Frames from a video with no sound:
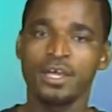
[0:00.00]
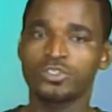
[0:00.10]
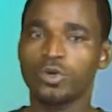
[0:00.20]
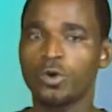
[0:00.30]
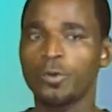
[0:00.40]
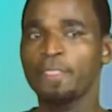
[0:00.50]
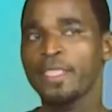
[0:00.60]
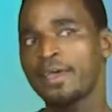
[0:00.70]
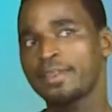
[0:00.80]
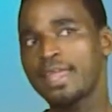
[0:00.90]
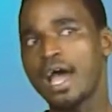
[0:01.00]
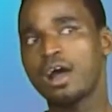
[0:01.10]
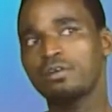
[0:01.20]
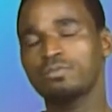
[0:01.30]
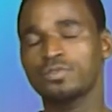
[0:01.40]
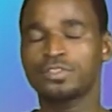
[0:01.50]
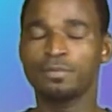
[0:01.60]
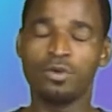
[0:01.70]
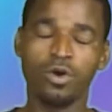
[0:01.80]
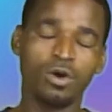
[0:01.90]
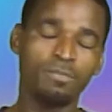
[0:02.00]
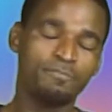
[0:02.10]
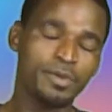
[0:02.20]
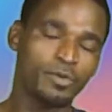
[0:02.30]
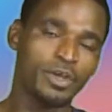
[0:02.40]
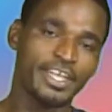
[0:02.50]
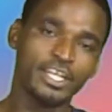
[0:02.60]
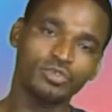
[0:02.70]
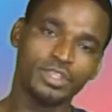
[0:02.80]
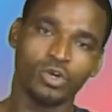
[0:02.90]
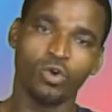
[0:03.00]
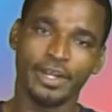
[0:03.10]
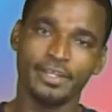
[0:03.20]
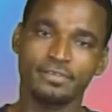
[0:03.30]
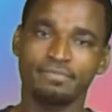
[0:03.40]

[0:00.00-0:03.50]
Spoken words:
So now, the more people engage with the content,